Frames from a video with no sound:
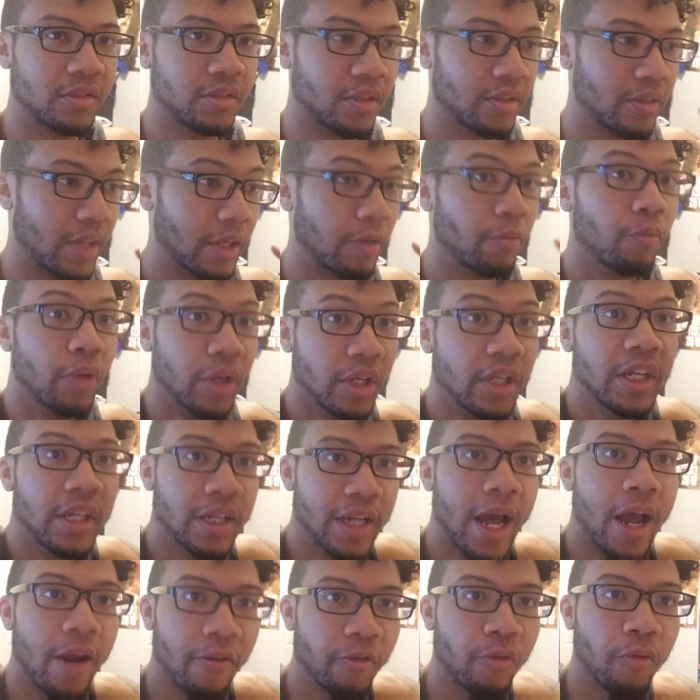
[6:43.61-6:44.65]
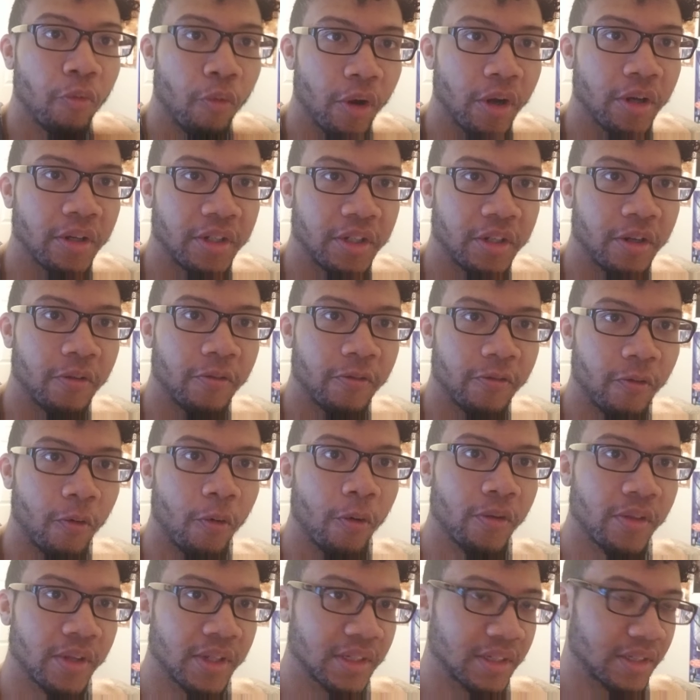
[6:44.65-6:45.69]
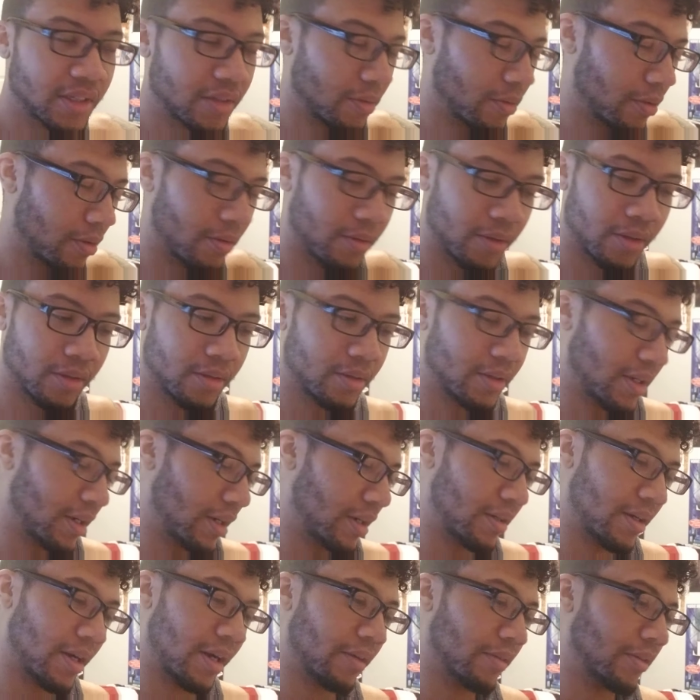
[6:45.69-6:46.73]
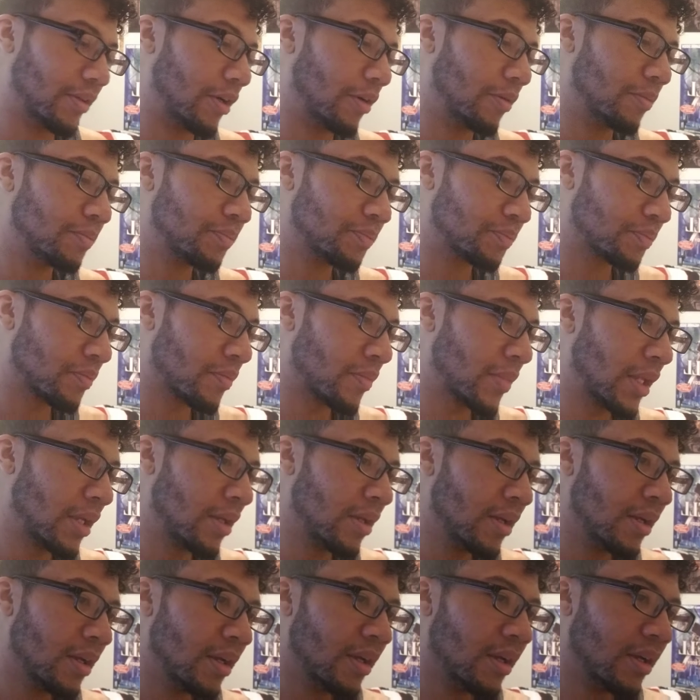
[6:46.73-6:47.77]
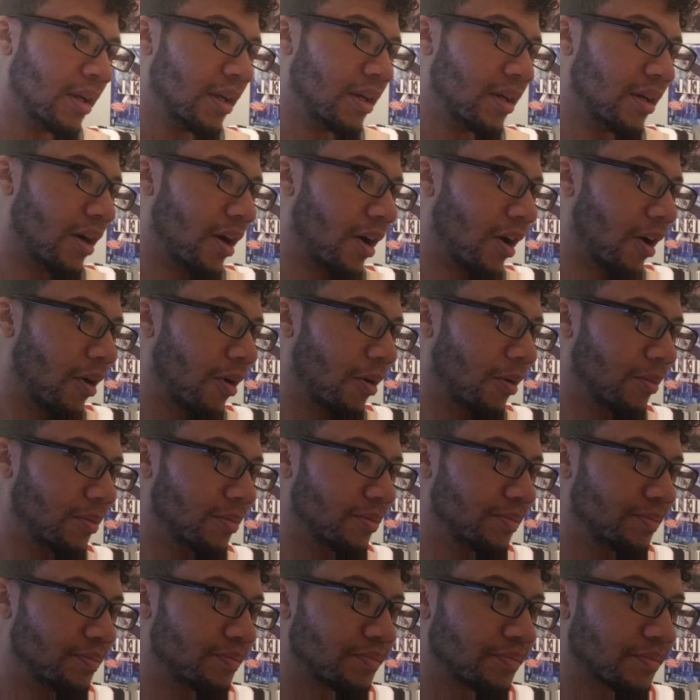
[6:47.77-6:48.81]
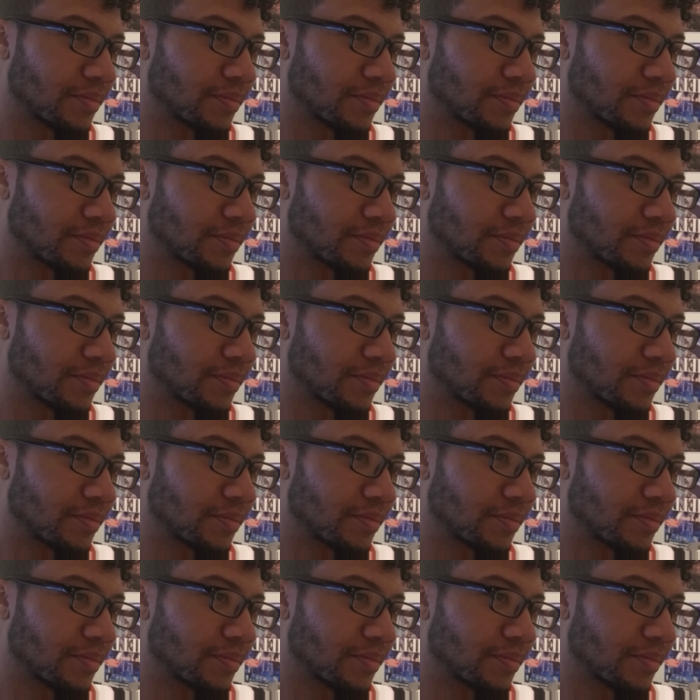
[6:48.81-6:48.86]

like we need everyone, you know, for this, or or I, uh, I don't know um,